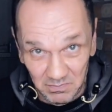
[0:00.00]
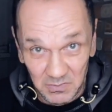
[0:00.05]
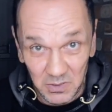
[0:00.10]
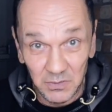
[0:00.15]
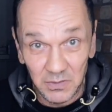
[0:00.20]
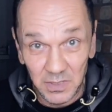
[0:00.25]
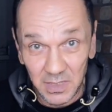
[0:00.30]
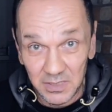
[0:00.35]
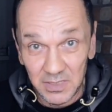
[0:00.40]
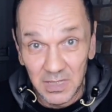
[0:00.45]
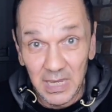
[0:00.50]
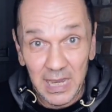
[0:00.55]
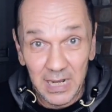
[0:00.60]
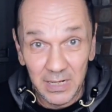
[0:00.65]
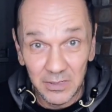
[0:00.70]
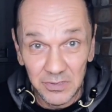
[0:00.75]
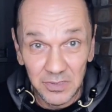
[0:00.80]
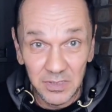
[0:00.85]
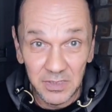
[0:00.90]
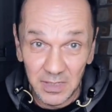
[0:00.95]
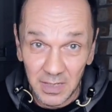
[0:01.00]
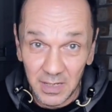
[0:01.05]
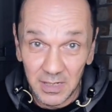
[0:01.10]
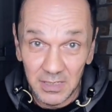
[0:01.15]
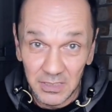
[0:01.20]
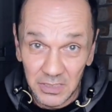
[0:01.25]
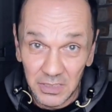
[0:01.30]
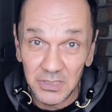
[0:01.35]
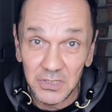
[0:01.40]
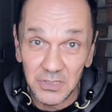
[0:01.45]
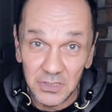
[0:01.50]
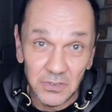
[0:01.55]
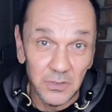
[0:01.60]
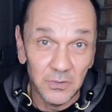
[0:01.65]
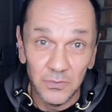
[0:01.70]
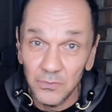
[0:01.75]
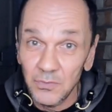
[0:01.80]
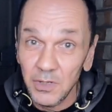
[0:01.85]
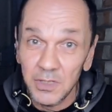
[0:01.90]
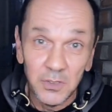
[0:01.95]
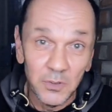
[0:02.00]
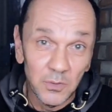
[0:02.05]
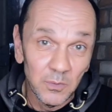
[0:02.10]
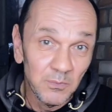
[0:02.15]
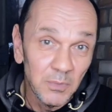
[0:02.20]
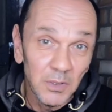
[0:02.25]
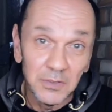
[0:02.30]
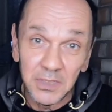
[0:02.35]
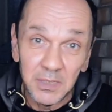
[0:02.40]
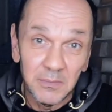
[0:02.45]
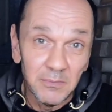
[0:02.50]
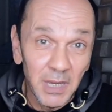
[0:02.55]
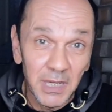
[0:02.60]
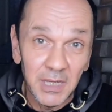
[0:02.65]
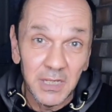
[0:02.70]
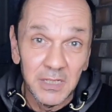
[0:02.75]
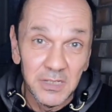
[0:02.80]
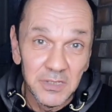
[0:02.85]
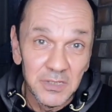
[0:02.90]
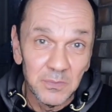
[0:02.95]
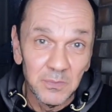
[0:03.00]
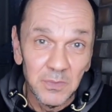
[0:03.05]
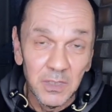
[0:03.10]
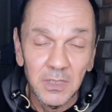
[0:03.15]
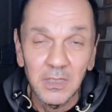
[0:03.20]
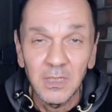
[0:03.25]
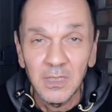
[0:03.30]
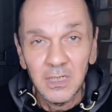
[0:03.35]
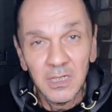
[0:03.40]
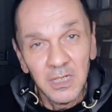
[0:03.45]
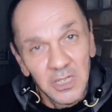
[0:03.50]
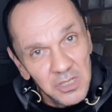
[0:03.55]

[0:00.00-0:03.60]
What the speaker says: 2,000 calories a day, just to run your body mechanism, yeah?